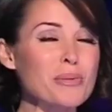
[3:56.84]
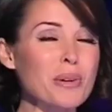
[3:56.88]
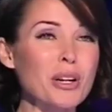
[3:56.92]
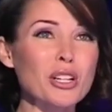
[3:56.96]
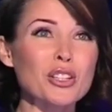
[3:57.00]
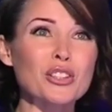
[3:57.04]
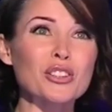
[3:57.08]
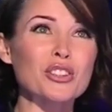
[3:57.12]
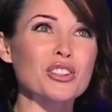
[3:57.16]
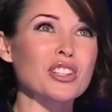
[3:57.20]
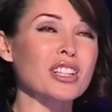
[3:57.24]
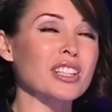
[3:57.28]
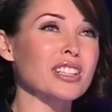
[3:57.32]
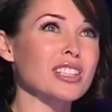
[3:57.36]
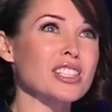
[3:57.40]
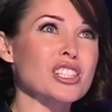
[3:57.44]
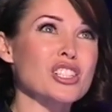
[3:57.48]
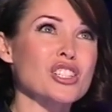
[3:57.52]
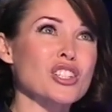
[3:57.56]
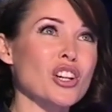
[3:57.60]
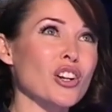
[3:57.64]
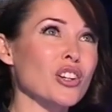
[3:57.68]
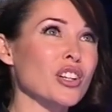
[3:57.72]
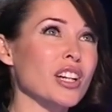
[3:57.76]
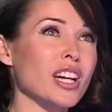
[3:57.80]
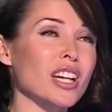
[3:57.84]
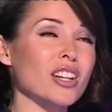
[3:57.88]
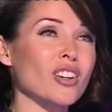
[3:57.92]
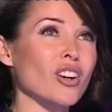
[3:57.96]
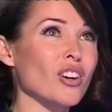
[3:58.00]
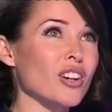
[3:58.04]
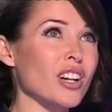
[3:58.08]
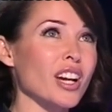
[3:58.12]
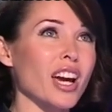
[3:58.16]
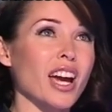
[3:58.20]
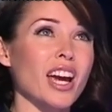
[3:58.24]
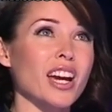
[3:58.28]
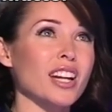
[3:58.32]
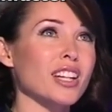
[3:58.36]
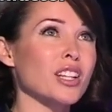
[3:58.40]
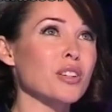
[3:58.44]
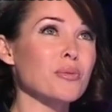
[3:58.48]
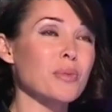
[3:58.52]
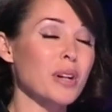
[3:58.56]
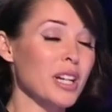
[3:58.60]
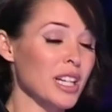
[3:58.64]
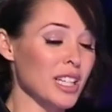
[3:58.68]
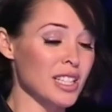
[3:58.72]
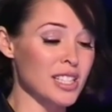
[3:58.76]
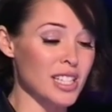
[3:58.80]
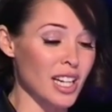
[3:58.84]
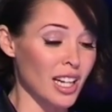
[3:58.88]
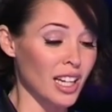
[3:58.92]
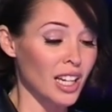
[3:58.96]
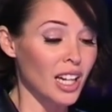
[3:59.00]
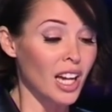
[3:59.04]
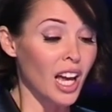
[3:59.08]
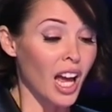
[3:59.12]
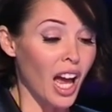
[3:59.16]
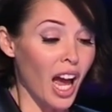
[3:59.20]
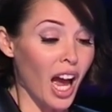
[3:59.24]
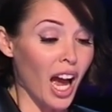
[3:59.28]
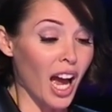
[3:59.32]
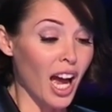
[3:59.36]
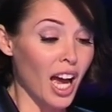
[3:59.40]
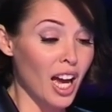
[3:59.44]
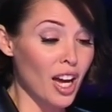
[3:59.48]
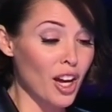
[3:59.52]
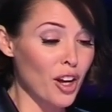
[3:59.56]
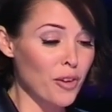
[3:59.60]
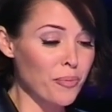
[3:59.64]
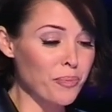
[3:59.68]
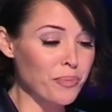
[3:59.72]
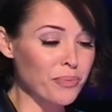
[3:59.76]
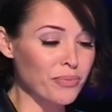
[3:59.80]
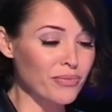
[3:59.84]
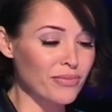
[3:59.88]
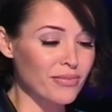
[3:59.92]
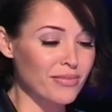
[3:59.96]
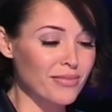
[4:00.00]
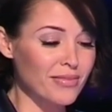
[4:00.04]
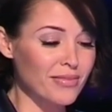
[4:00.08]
when you think this show cannot get any weirder, um,